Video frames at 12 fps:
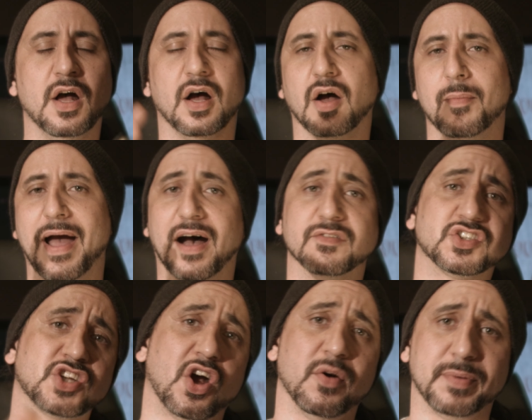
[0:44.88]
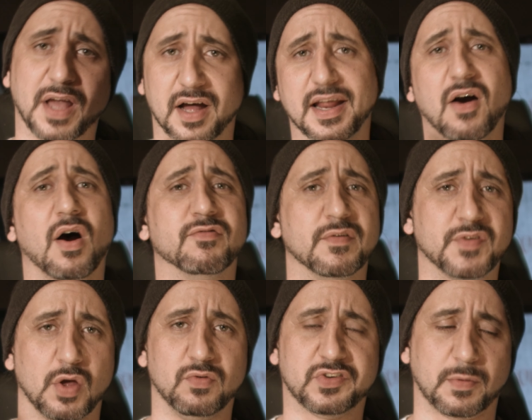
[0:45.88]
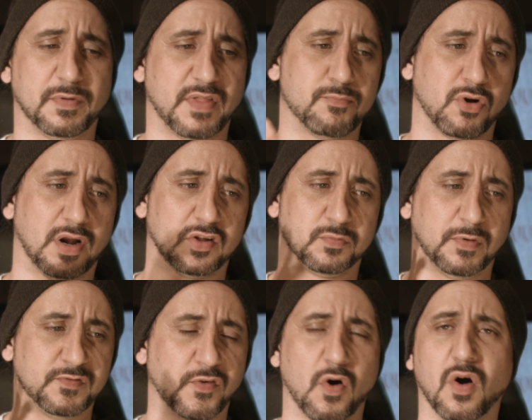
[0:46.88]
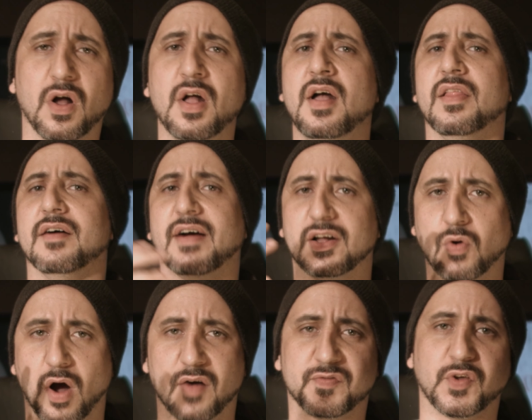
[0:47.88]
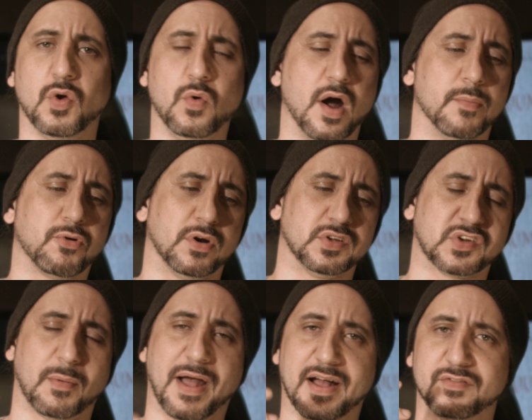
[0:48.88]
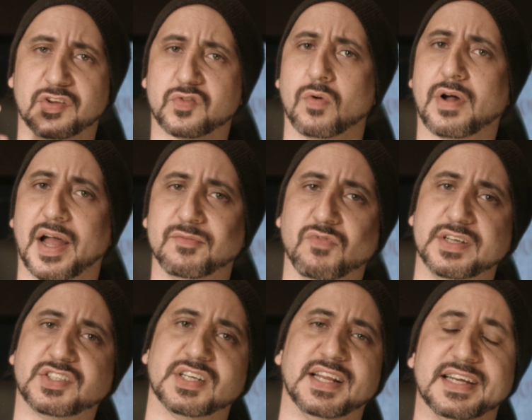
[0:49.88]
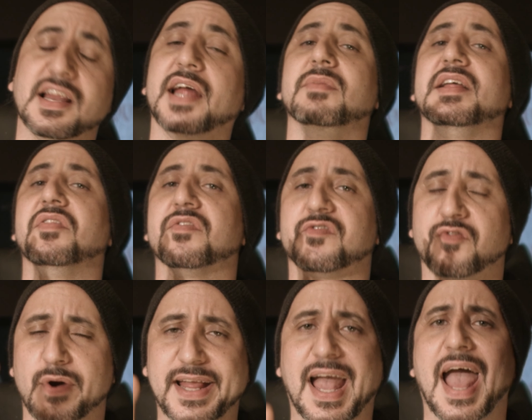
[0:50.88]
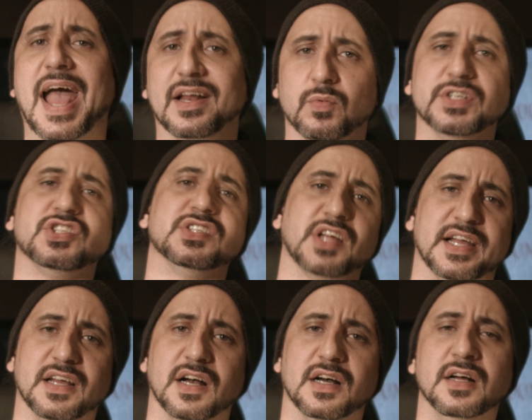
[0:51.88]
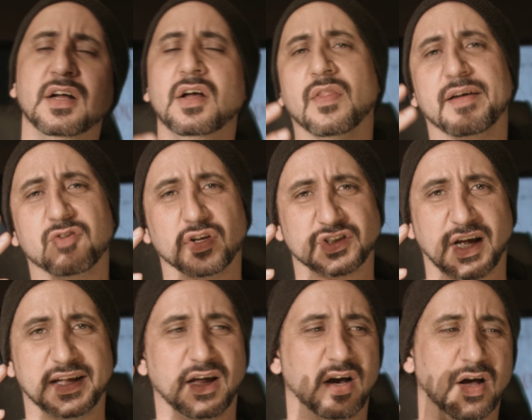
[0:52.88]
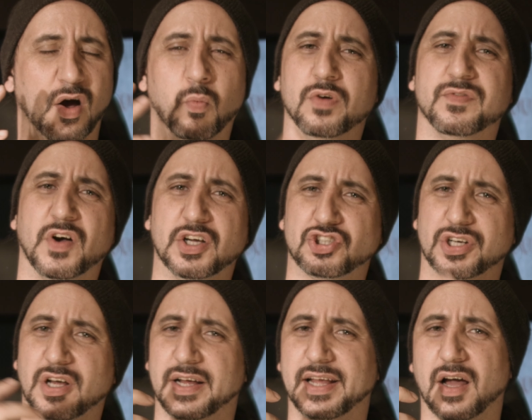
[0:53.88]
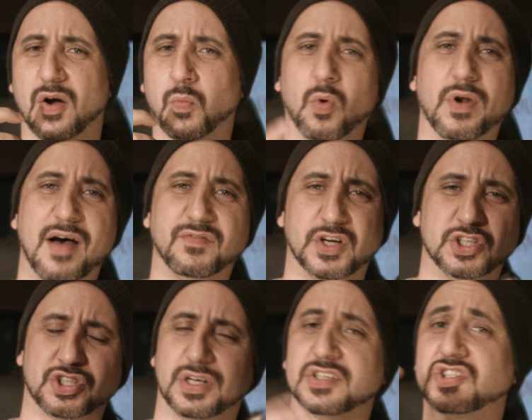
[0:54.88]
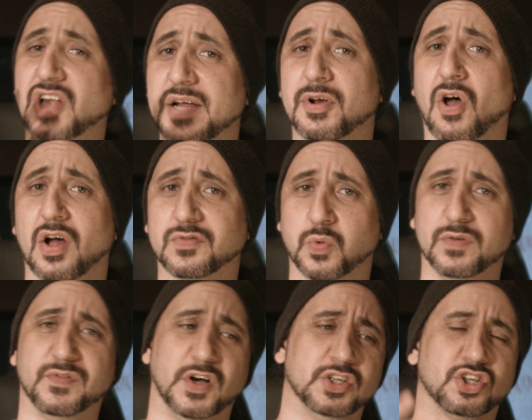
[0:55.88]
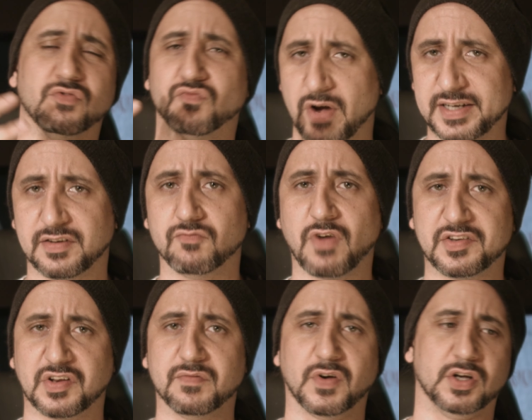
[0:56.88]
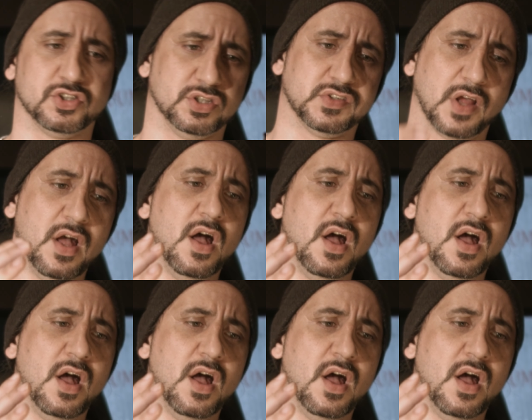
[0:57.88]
out of Serbia. Now, I've reviewed some of their products before. They've had quite a few products come out in the squonk game recently, namely the Freehand, which is they've got a wood version, a walnut version, a stabilised wood version, resin versions,